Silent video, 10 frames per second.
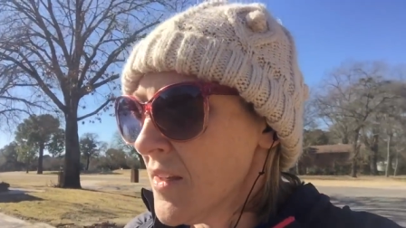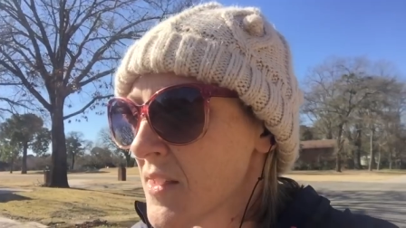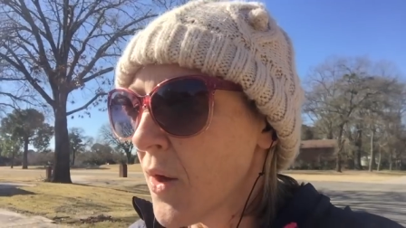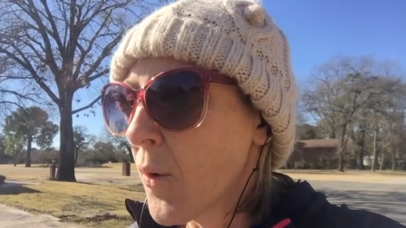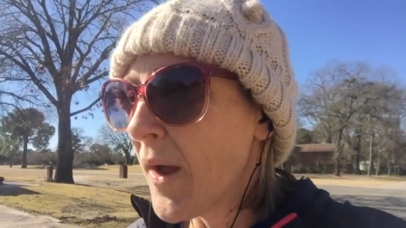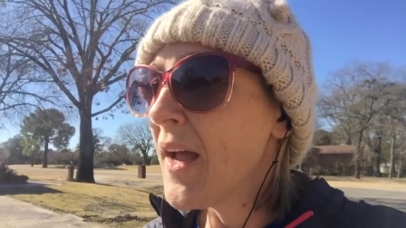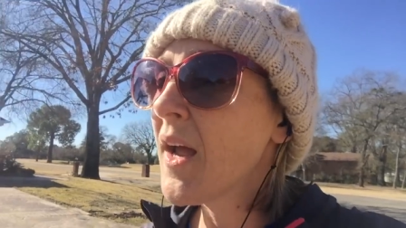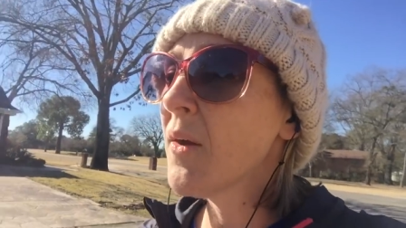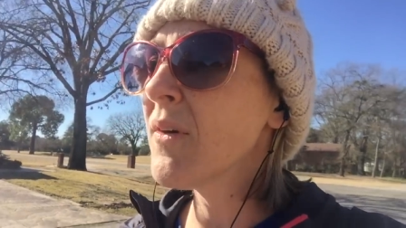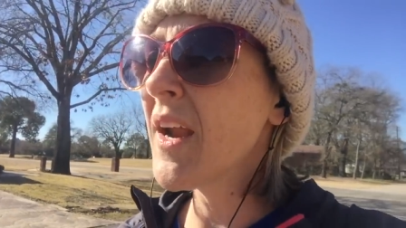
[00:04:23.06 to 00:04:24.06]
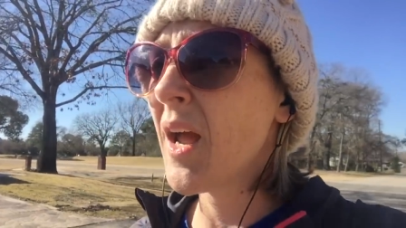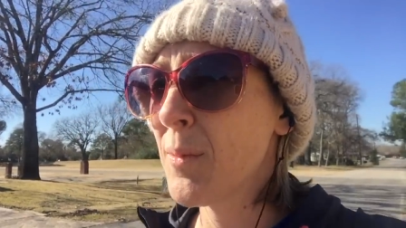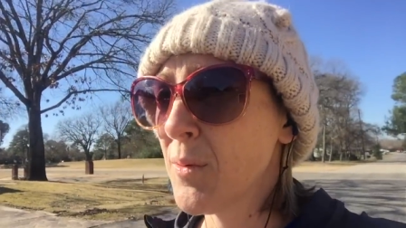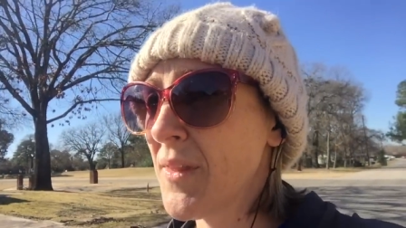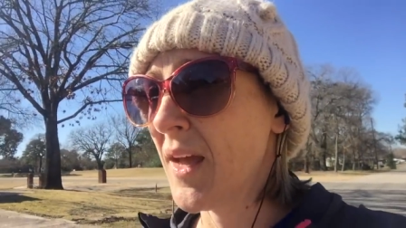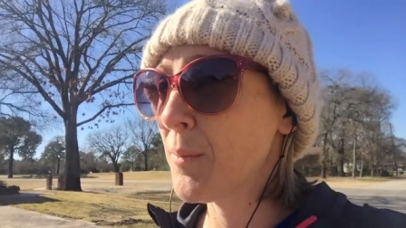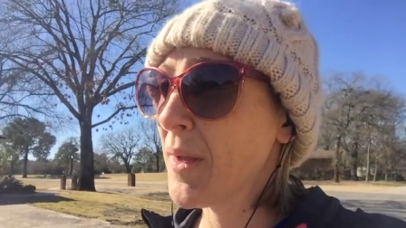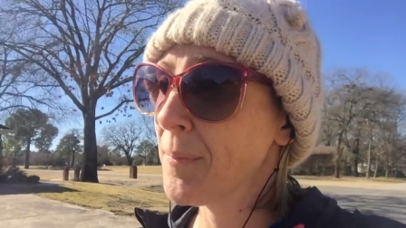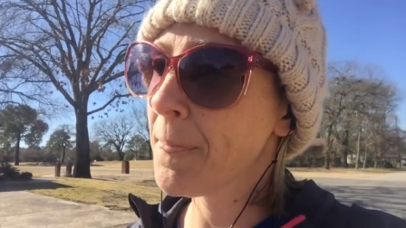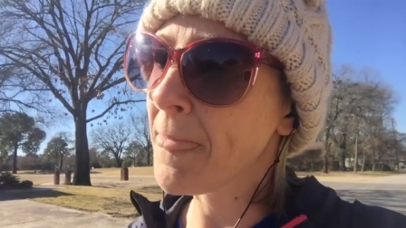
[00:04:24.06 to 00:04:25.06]
So I'm very happy with that.
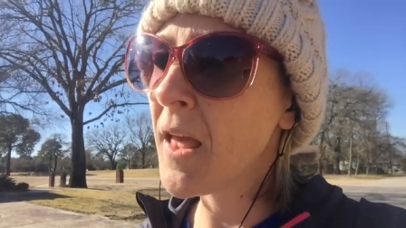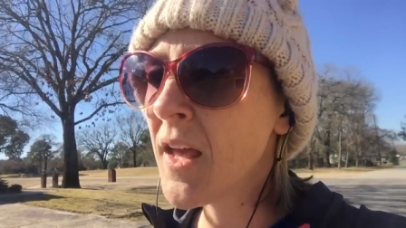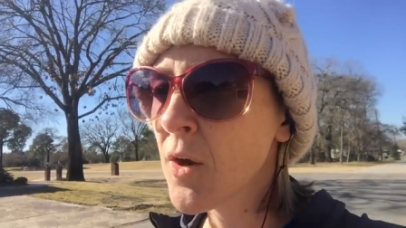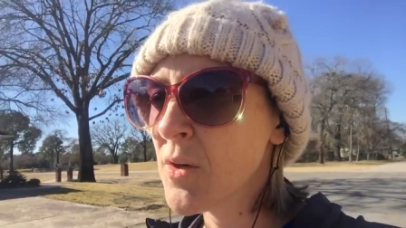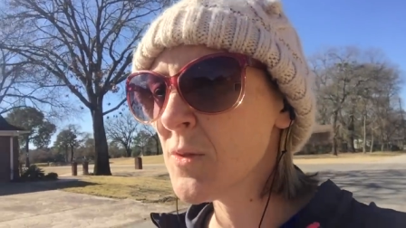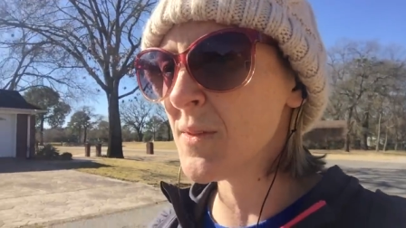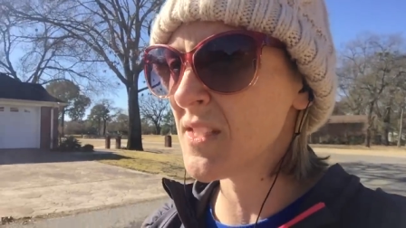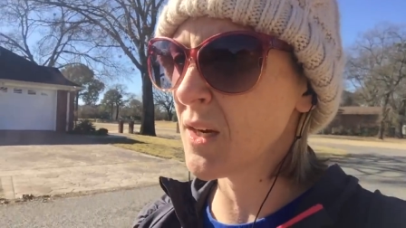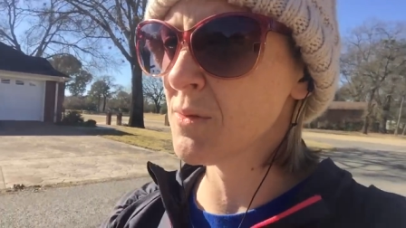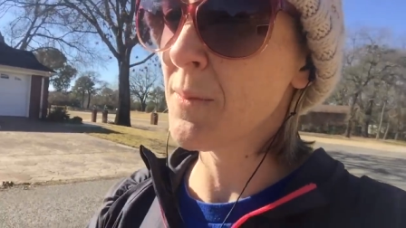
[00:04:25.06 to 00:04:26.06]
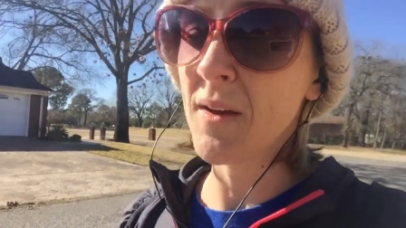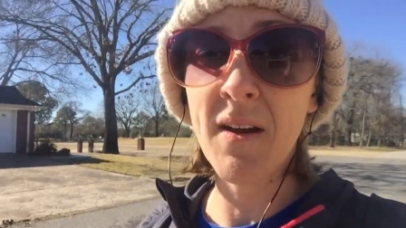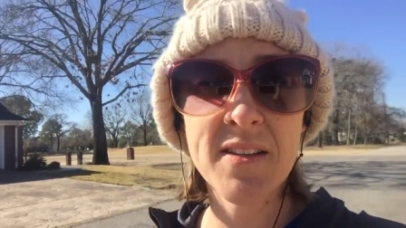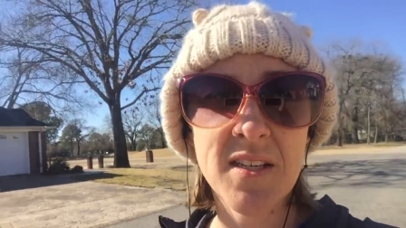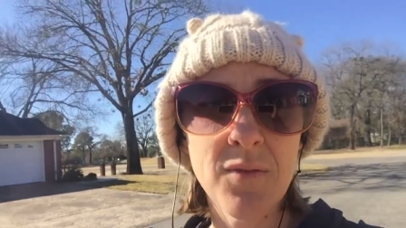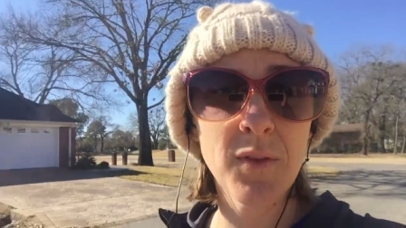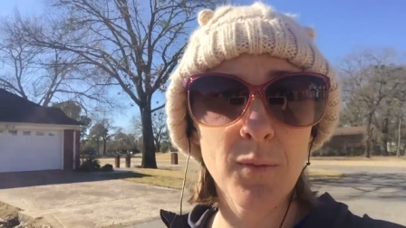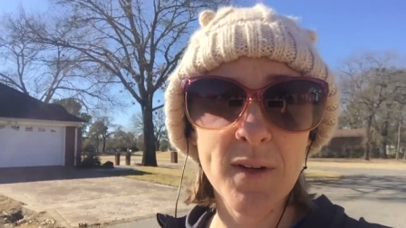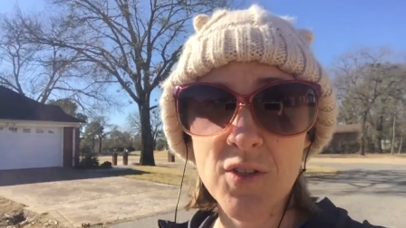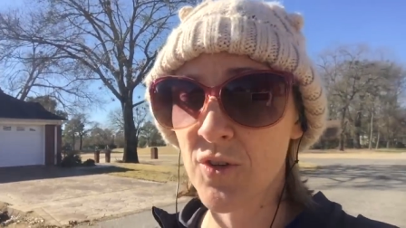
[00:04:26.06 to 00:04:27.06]
But Christmas Day was my last day for
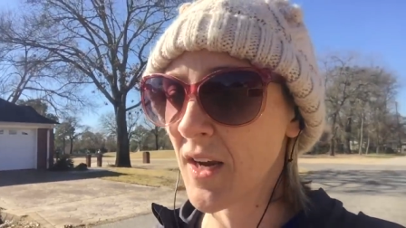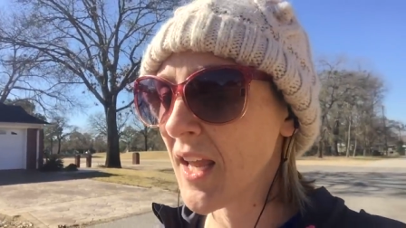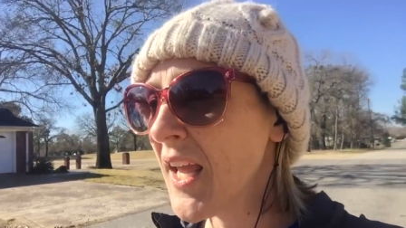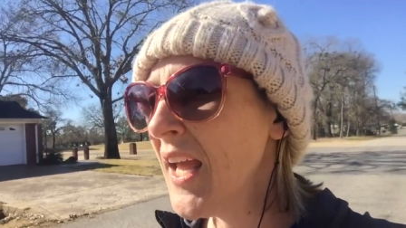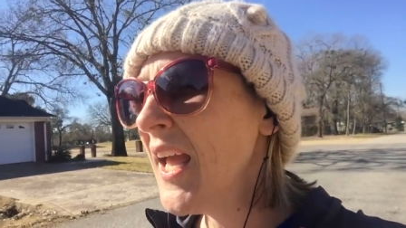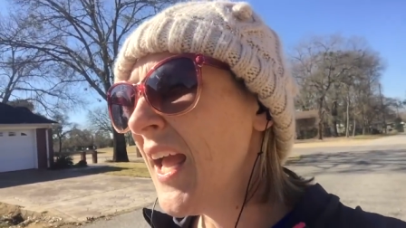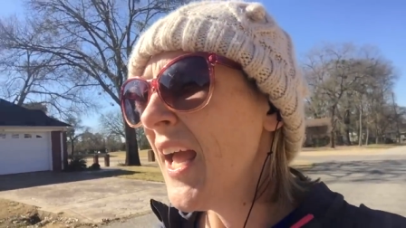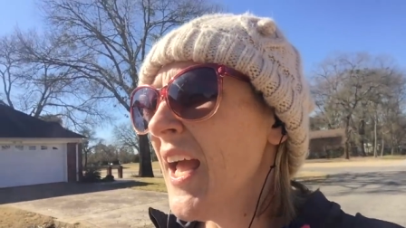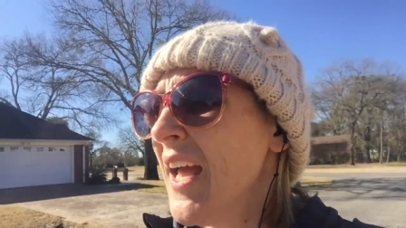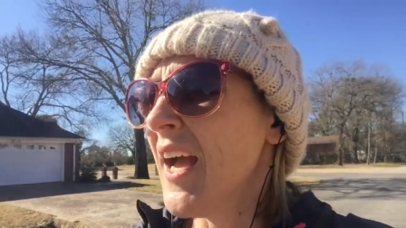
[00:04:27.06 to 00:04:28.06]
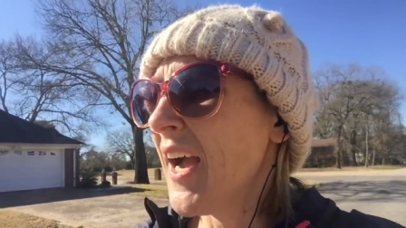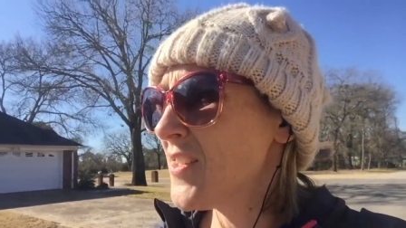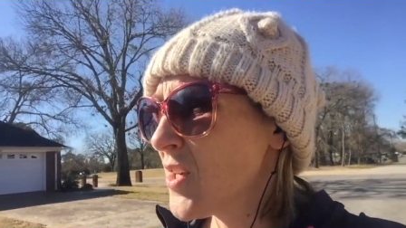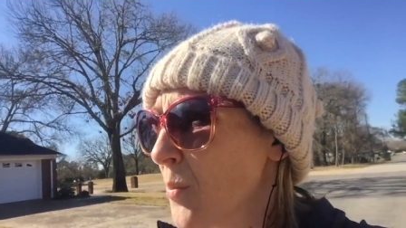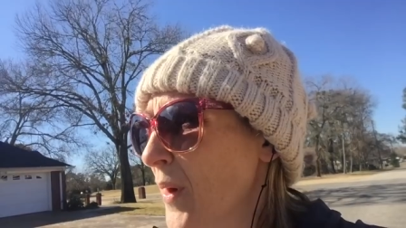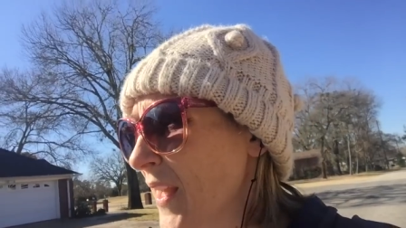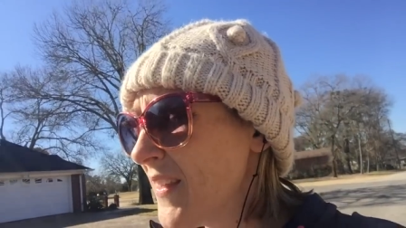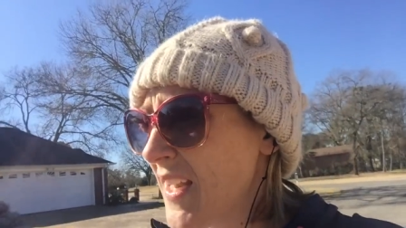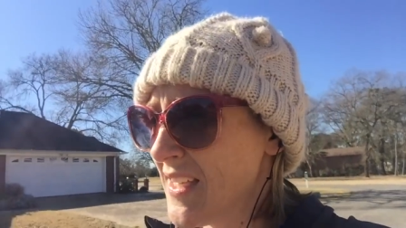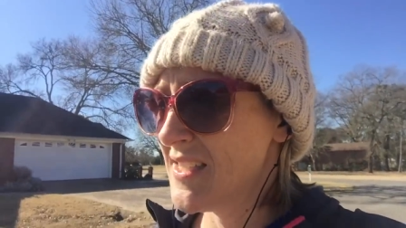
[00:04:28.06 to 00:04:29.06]
the run streak. I took a break
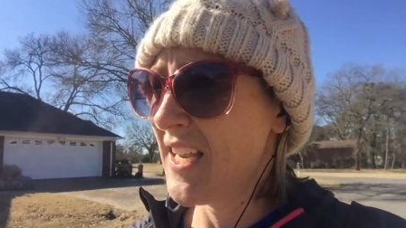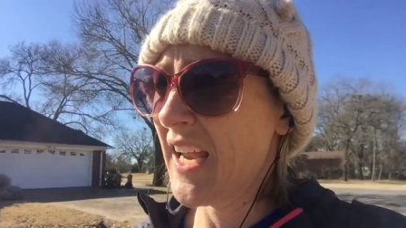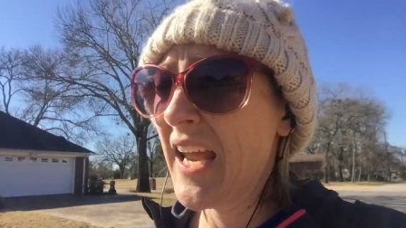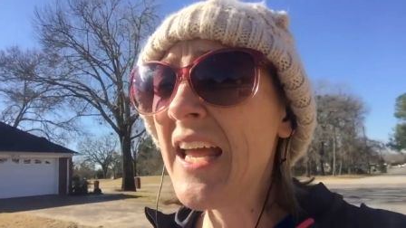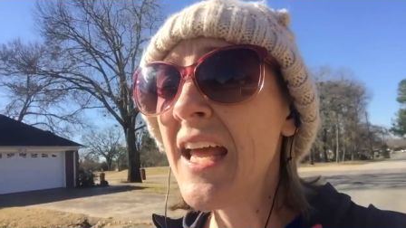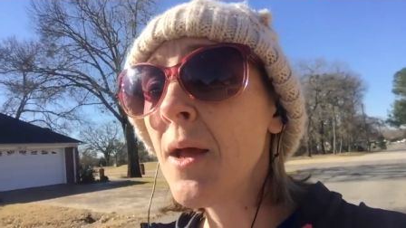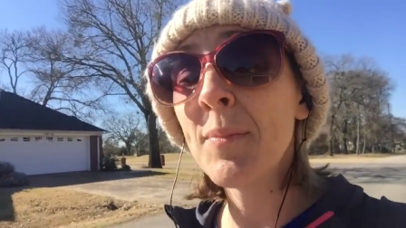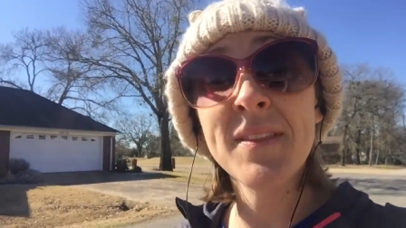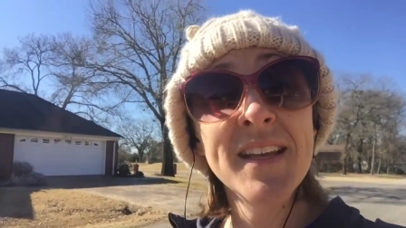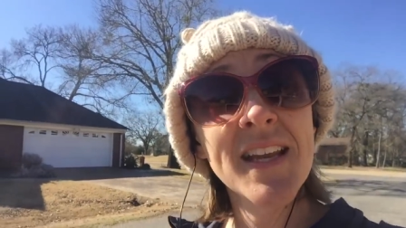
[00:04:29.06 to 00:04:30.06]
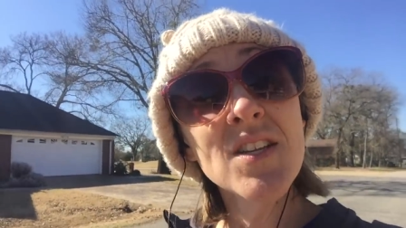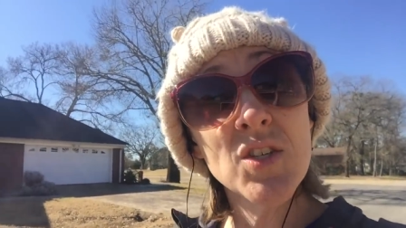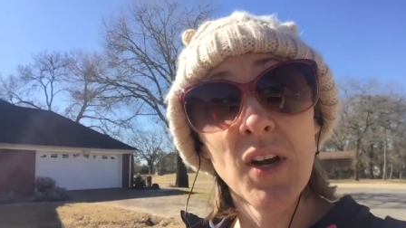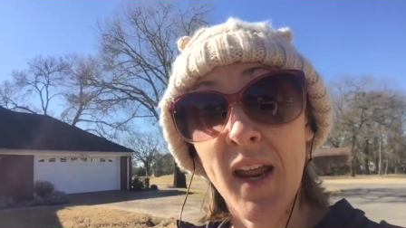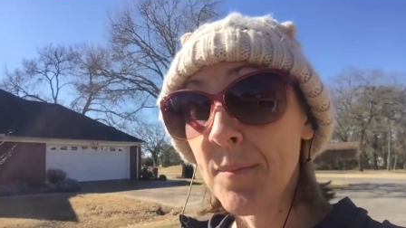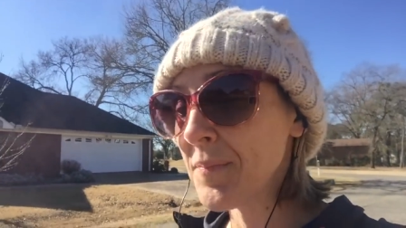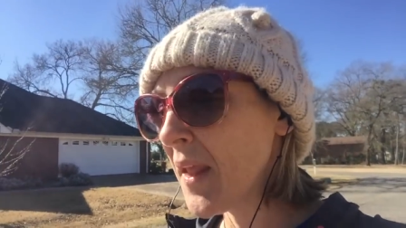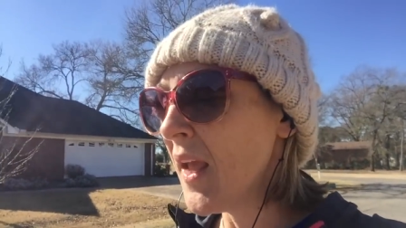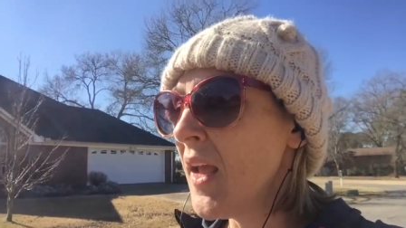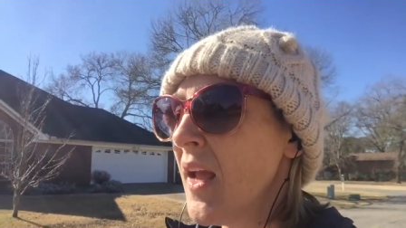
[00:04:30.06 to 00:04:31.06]
the next day, but then yesterday
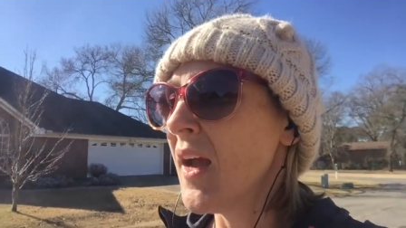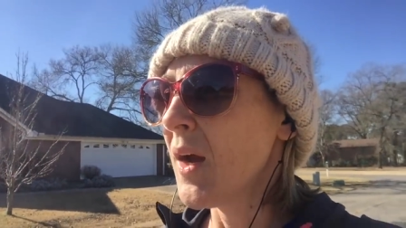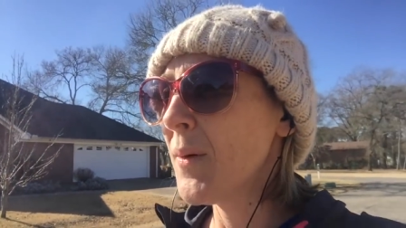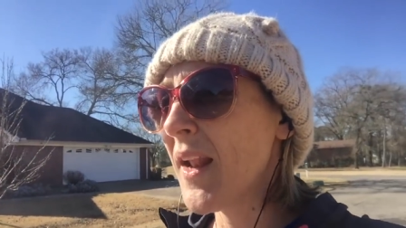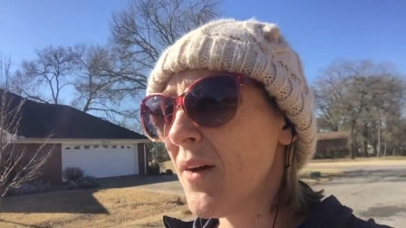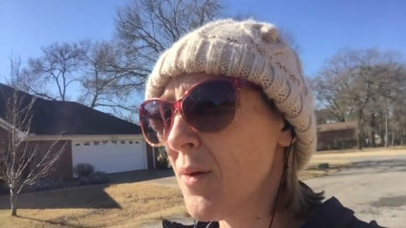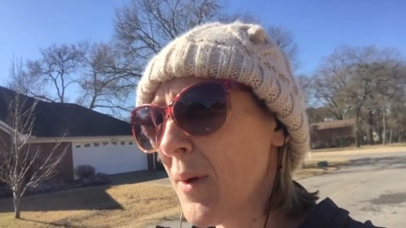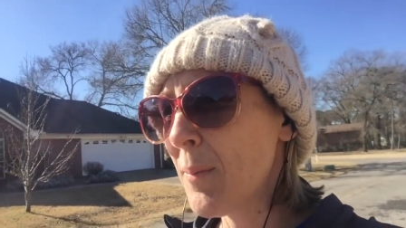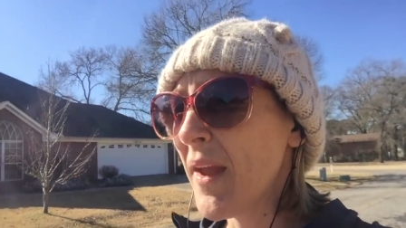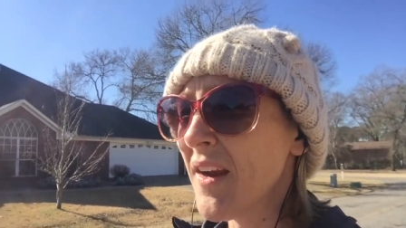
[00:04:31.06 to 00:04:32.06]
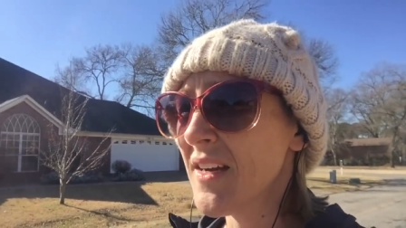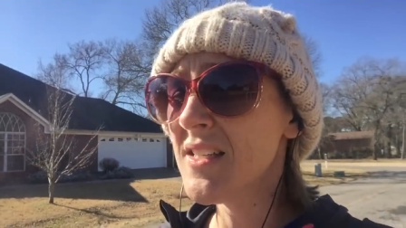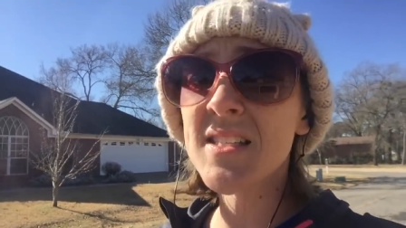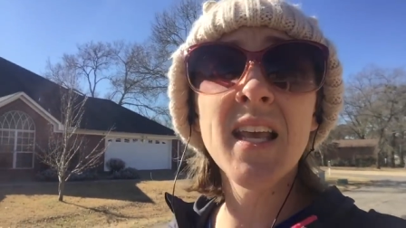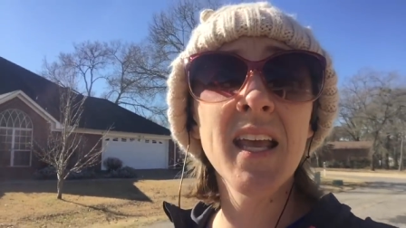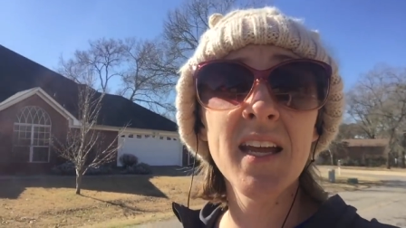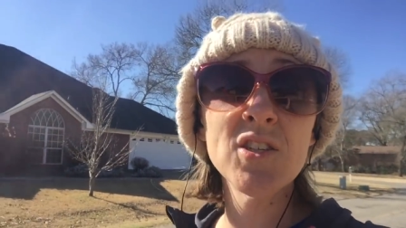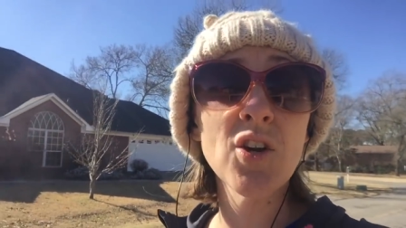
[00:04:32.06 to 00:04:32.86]
I went out at my parents and